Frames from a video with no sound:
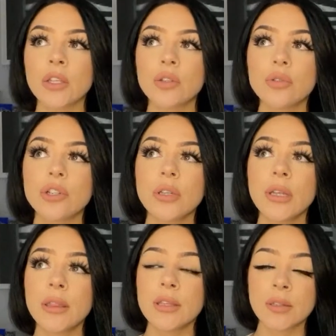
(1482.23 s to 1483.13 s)

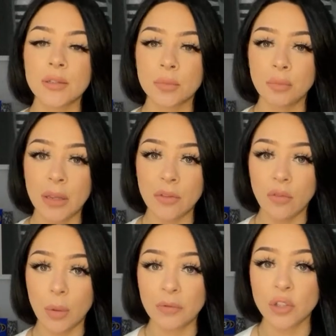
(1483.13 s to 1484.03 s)
Usually this is in the
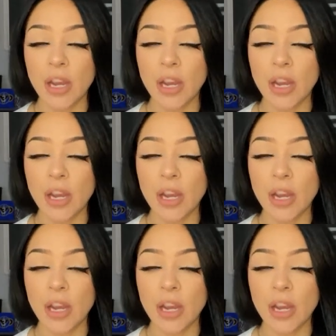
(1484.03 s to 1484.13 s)
form of